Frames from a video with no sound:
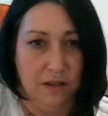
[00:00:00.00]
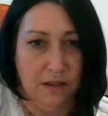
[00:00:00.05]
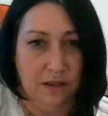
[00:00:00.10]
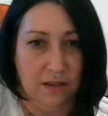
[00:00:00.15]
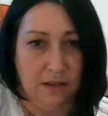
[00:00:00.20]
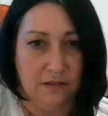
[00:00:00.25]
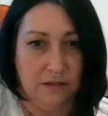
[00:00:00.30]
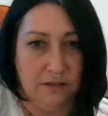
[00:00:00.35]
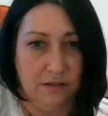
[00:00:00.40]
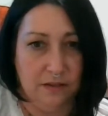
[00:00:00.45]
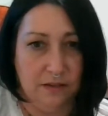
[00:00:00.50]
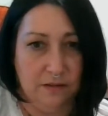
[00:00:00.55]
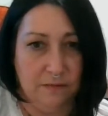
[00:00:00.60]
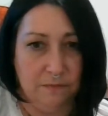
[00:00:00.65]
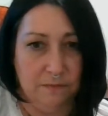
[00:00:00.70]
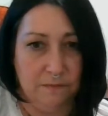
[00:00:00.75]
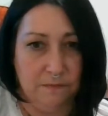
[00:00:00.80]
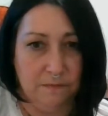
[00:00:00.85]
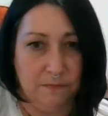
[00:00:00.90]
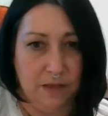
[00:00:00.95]
And
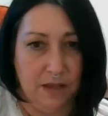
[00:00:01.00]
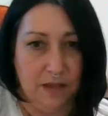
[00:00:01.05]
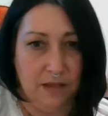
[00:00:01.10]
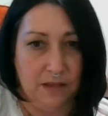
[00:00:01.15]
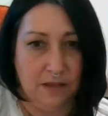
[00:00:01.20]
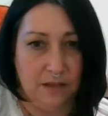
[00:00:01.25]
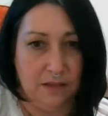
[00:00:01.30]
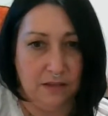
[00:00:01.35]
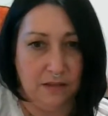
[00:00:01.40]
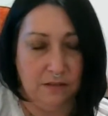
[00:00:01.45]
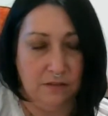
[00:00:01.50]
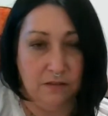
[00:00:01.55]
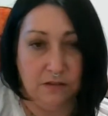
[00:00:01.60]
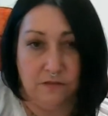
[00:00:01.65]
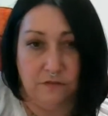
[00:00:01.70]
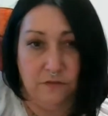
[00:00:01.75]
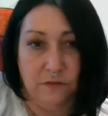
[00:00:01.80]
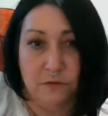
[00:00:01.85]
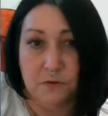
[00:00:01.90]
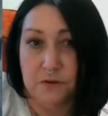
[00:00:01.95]
I look
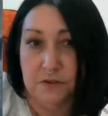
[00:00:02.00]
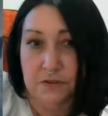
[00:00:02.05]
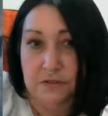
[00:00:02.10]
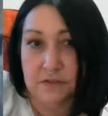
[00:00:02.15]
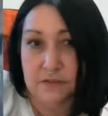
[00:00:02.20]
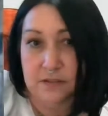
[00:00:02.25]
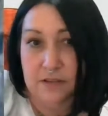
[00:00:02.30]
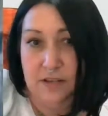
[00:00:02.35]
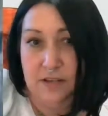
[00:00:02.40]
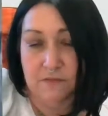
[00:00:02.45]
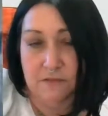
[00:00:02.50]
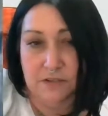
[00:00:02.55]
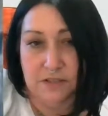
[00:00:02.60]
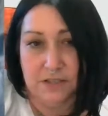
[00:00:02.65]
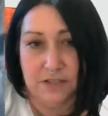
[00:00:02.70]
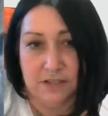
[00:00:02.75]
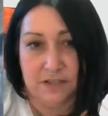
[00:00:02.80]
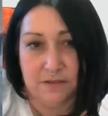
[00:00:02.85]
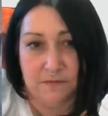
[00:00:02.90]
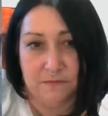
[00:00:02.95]
forward every
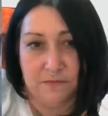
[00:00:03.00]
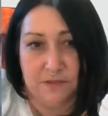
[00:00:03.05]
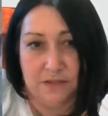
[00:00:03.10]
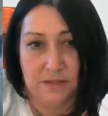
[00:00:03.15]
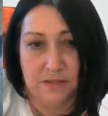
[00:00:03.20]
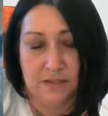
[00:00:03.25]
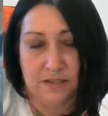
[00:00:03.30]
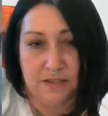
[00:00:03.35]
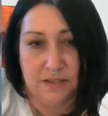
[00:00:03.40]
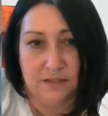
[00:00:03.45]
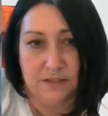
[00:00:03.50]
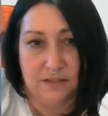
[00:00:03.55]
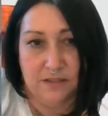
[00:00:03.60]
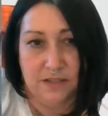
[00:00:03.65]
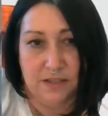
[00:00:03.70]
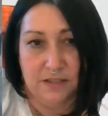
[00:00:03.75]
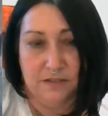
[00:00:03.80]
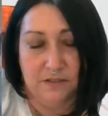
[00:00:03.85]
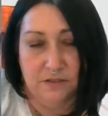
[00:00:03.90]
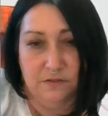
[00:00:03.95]
time that
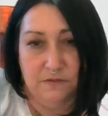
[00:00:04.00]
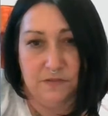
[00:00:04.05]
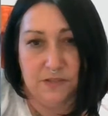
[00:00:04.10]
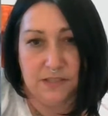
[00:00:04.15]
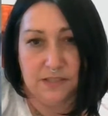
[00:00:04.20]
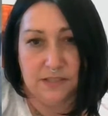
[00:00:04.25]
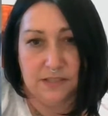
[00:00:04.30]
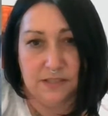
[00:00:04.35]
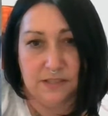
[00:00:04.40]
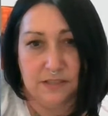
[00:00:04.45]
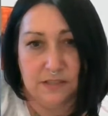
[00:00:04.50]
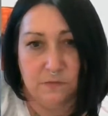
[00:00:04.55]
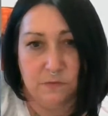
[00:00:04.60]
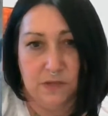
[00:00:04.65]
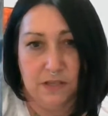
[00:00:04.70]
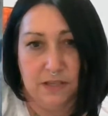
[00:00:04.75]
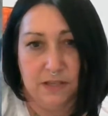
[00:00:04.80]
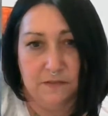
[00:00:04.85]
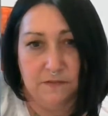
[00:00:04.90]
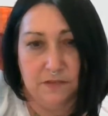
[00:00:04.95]
they do visit us.
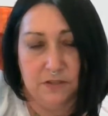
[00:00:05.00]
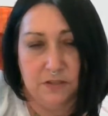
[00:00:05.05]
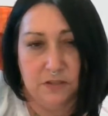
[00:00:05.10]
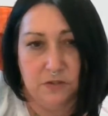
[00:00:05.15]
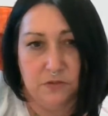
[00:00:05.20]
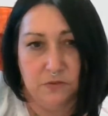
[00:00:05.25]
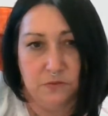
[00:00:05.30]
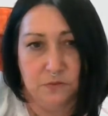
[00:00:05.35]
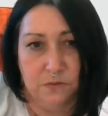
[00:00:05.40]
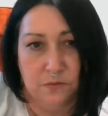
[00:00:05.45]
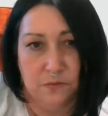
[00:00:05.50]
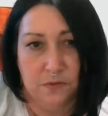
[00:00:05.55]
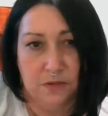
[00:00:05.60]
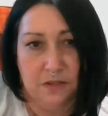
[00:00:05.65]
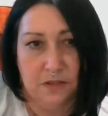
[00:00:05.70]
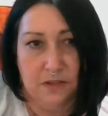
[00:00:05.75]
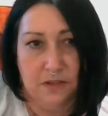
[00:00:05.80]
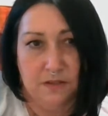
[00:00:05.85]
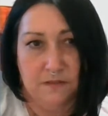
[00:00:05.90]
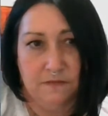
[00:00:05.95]
We have a new
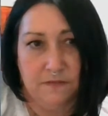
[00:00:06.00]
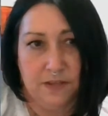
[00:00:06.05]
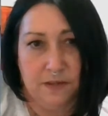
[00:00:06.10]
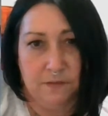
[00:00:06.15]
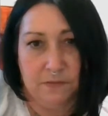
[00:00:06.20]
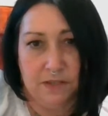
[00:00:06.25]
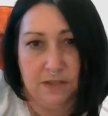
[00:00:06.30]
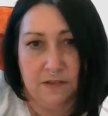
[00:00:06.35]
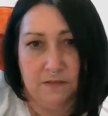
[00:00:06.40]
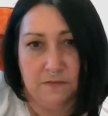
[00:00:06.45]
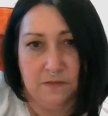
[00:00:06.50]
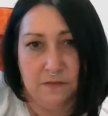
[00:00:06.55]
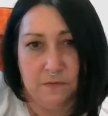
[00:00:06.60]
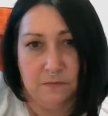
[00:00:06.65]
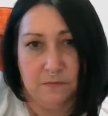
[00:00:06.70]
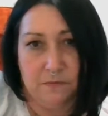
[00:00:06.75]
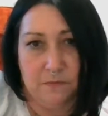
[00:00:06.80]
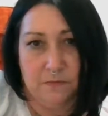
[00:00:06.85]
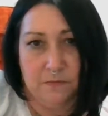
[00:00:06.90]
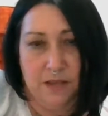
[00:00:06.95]
family of
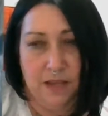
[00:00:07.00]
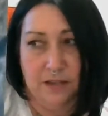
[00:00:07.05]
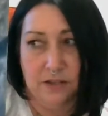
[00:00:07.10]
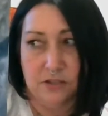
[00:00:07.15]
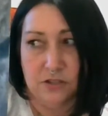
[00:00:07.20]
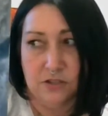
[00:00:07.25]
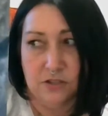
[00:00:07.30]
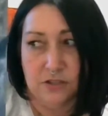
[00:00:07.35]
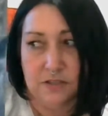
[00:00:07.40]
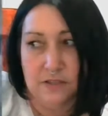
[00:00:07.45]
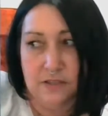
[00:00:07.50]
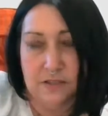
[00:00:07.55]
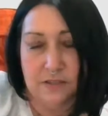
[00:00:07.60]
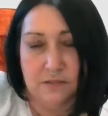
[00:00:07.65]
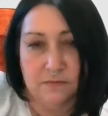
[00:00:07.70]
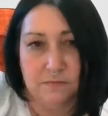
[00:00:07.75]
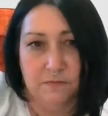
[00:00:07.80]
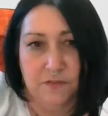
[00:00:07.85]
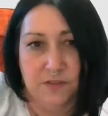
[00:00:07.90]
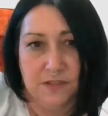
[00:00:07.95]
them, actually, that
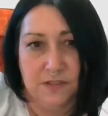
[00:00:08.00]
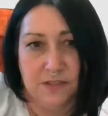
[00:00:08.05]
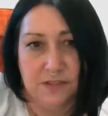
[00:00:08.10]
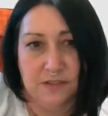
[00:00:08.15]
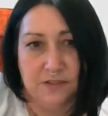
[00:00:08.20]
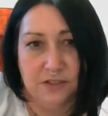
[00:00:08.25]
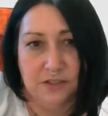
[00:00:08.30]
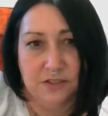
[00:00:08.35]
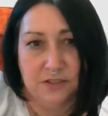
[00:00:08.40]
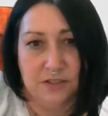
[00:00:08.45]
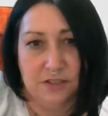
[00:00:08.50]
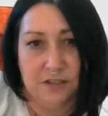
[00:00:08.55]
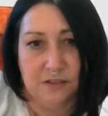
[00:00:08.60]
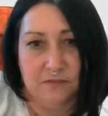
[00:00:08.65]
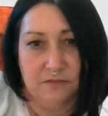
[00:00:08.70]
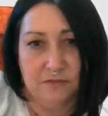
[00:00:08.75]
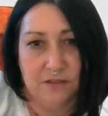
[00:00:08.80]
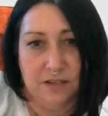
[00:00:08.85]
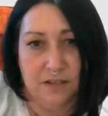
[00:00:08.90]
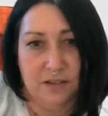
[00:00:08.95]
visited just the
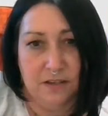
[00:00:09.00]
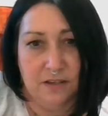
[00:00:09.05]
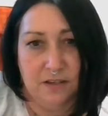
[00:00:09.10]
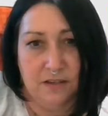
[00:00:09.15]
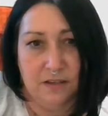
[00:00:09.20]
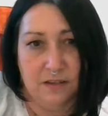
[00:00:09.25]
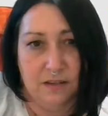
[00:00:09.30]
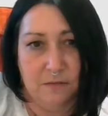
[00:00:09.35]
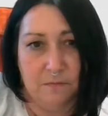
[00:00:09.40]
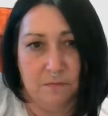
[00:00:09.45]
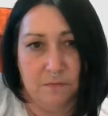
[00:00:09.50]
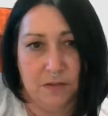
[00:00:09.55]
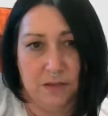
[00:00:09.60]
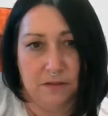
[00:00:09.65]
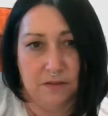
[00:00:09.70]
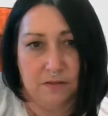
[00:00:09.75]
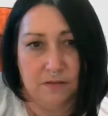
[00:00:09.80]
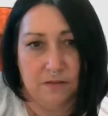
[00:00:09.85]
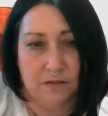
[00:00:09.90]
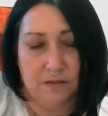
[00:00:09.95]
other day, a
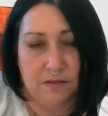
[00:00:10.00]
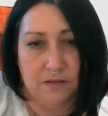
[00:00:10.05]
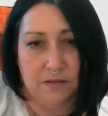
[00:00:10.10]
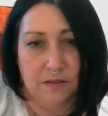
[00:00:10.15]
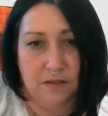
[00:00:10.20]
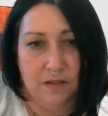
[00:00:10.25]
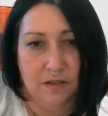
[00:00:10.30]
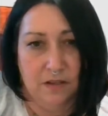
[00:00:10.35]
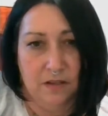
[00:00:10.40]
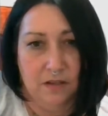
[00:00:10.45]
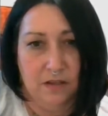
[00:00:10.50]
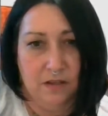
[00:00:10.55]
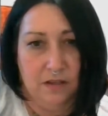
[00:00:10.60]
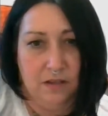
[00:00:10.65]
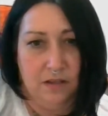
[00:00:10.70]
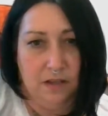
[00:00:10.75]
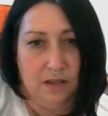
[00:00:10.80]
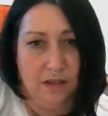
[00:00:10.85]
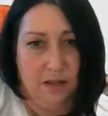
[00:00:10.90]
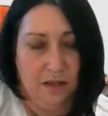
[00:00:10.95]
mother and
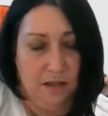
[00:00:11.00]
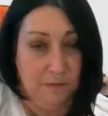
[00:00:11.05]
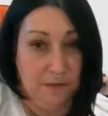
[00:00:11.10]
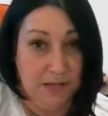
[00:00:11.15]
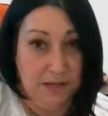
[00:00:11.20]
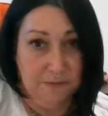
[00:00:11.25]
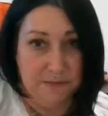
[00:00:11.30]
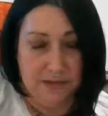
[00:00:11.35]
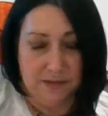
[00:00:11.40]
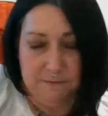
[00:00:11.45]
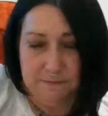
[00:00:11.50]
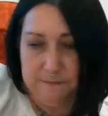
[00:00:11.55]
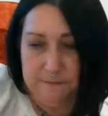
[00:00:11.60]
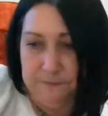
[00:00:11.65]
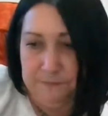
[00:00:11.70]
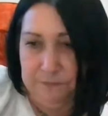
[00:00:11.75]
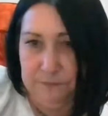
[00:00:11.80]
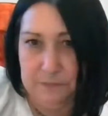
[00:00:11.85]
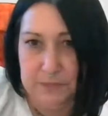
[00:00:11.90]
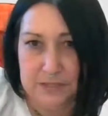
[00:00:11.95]
a baby,
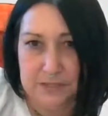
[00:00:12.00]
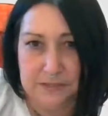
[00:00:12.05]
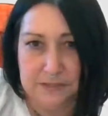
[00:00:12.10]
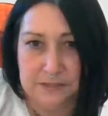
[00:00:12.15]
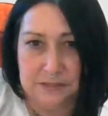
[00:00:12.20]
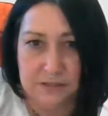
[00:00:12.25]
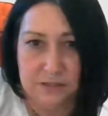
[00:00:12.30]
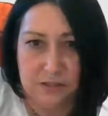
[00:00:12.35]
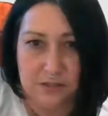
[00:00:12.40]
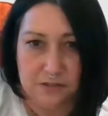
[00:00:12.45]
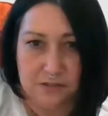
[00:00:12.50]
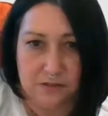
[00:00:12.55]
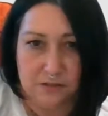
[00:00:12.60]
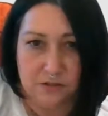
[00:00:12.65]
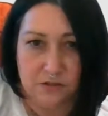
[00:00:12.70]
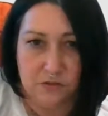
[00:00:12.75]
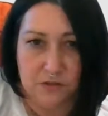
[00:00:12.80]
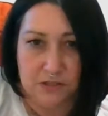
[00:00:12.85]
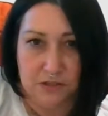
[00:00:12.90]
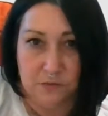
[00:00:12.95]
but
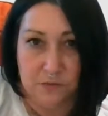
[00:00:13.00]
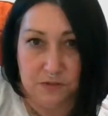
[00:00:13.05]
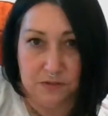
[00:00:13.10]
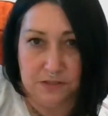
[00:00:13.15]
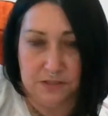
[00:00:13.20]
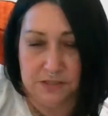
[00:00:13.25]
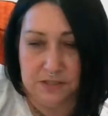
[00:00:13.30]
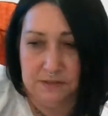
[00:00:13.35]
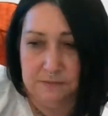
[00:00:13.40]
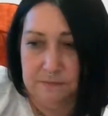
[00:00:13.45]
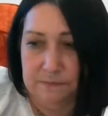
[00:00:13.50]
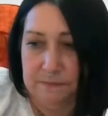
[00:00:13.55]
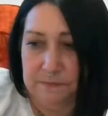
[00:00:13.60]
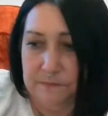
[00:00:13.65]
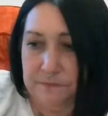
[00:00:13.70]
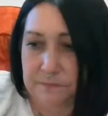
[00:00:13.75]
tranquility.